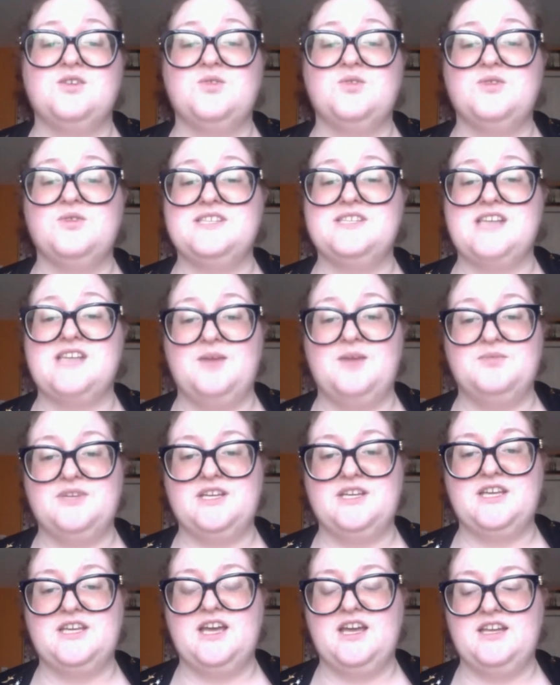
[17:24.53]
happen
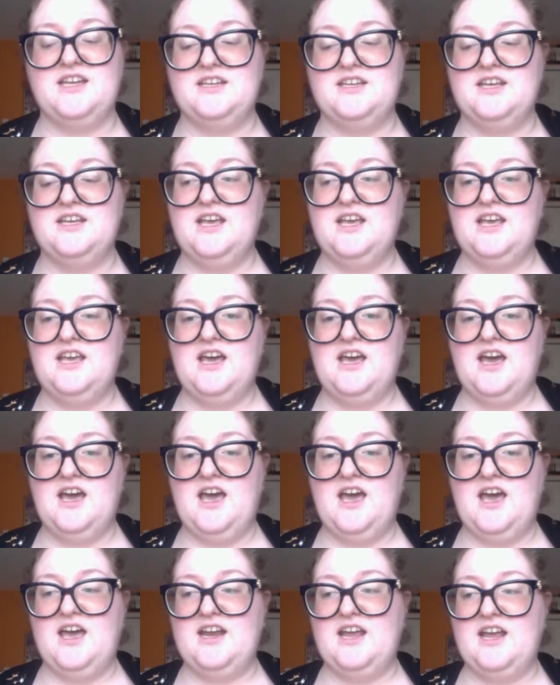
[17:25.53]
again.
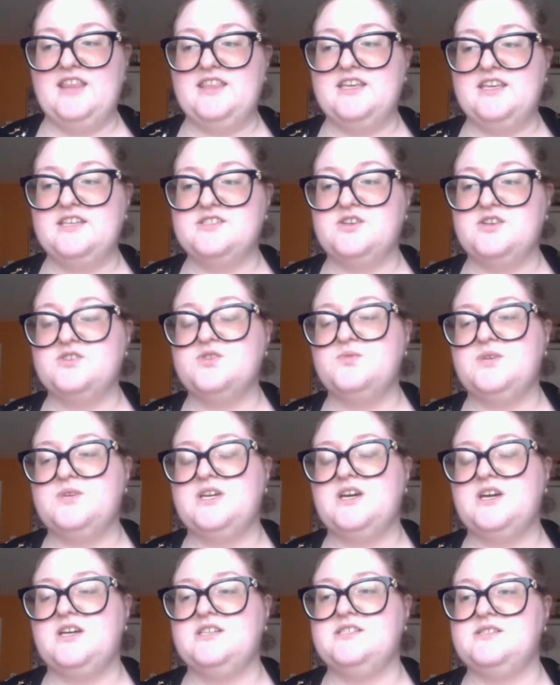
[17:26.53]
And I think it's also
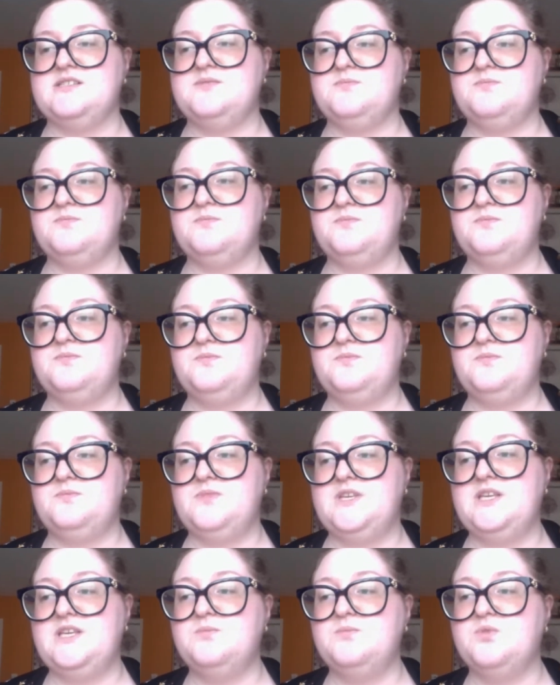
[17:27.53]
because
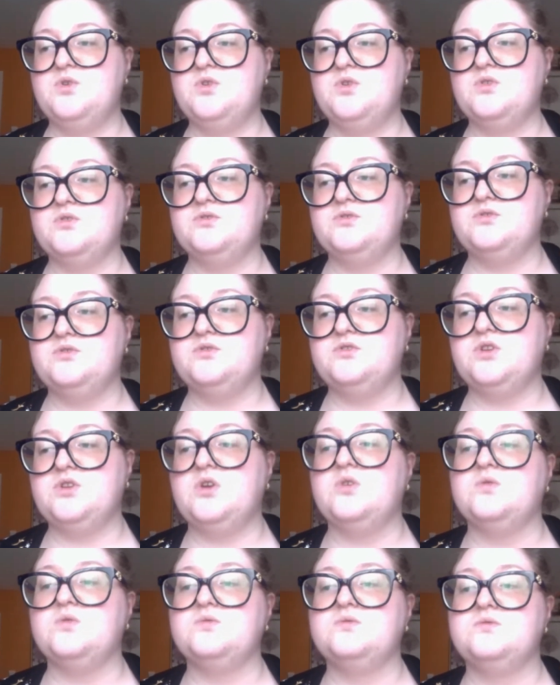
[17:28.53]
people
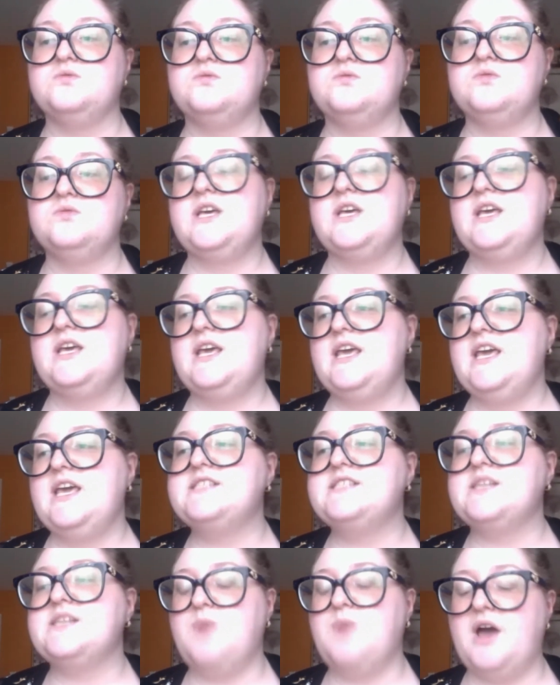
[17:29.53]
don't, it's
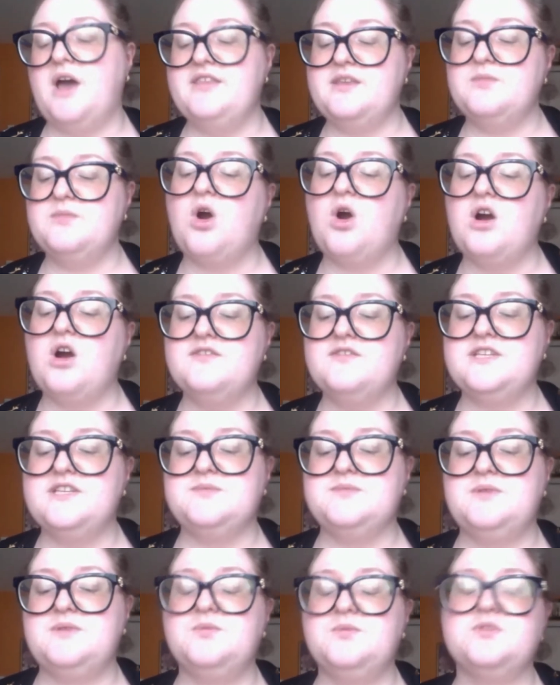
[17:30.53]
like, I think part of it is
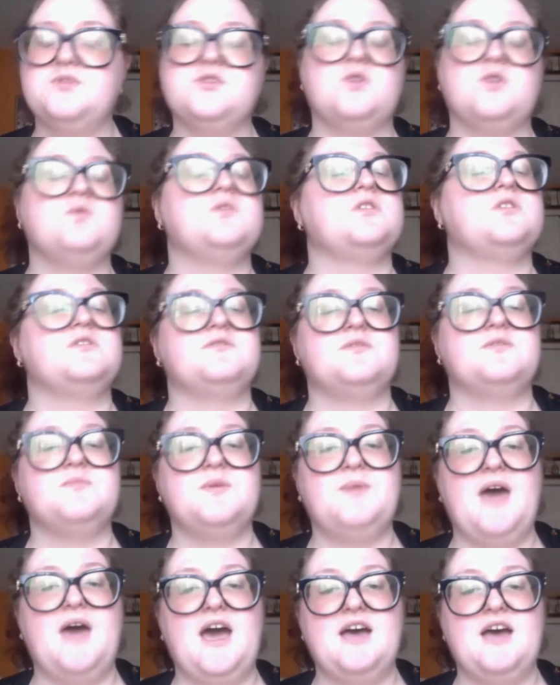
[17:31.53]
people don't learn from the
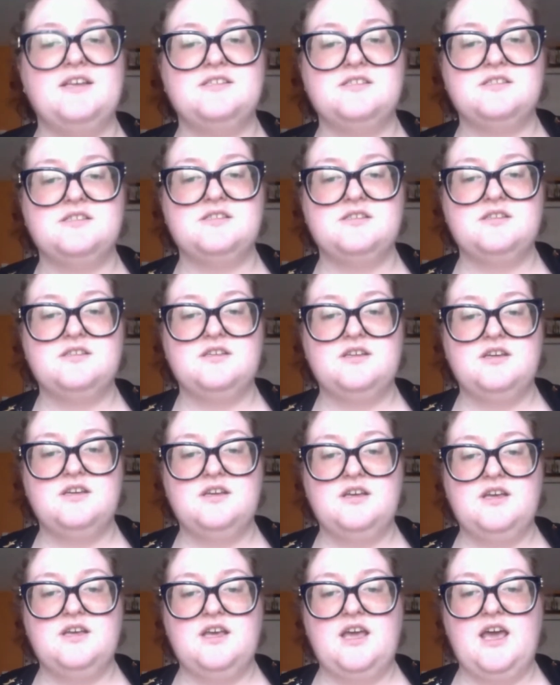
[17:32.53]
past.
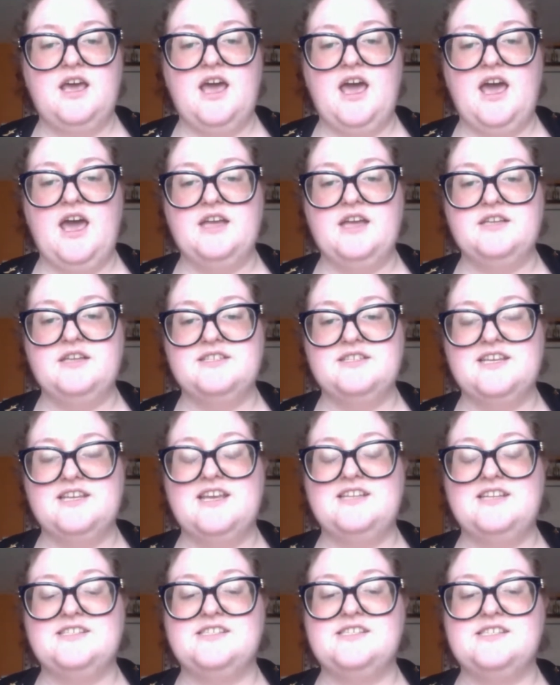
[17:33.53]
And
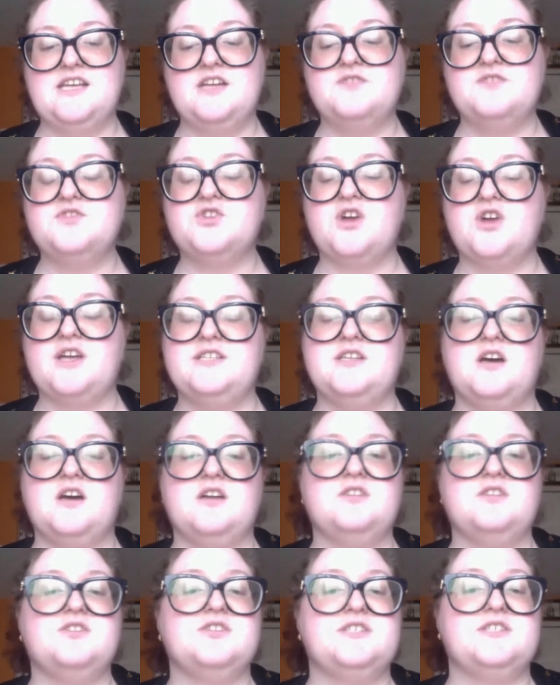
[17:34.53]
instead of trying to
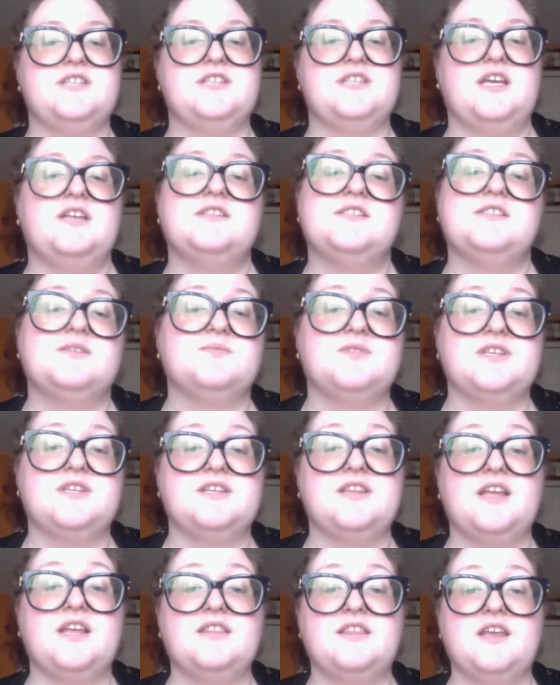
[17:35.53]
understand something
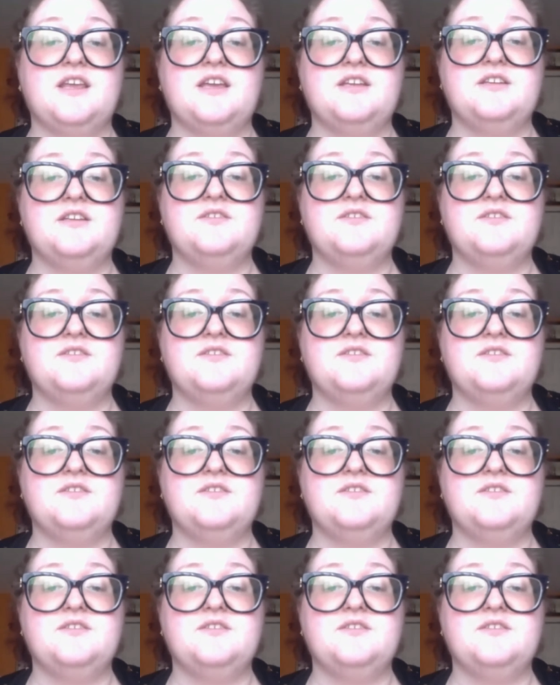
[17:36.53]
that they